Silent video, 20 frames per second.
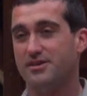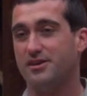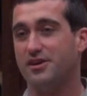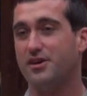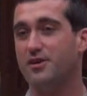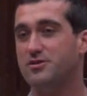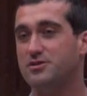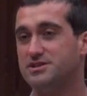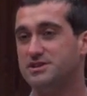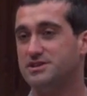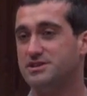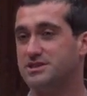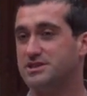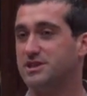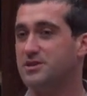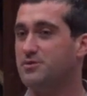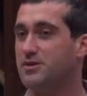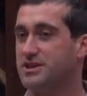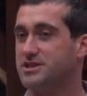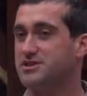The ocean
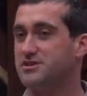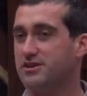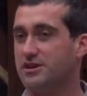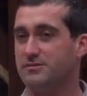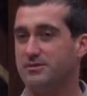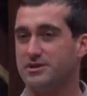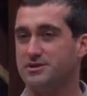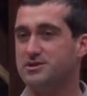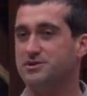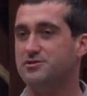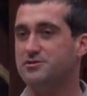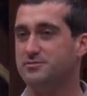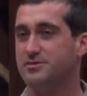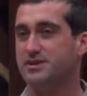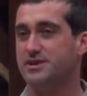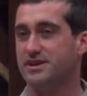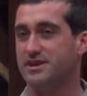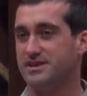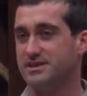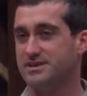sequestering about 2
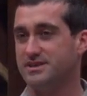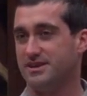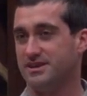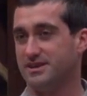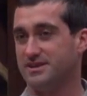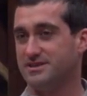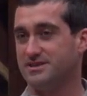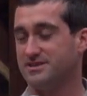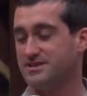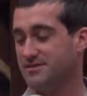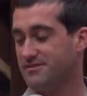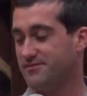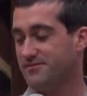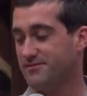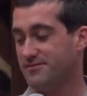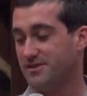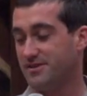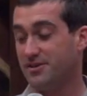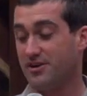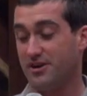billion tons of
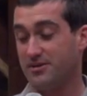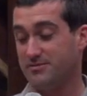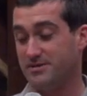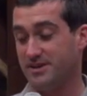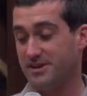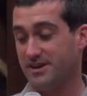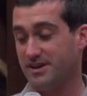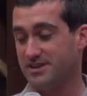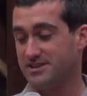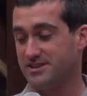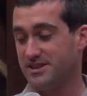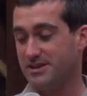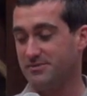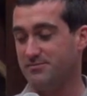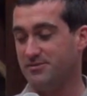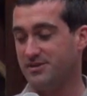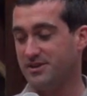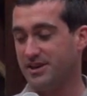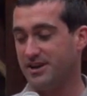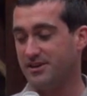carbon
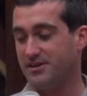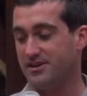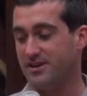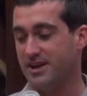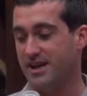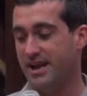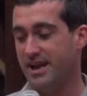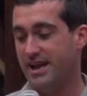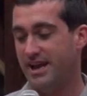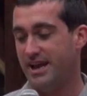dioxide per year.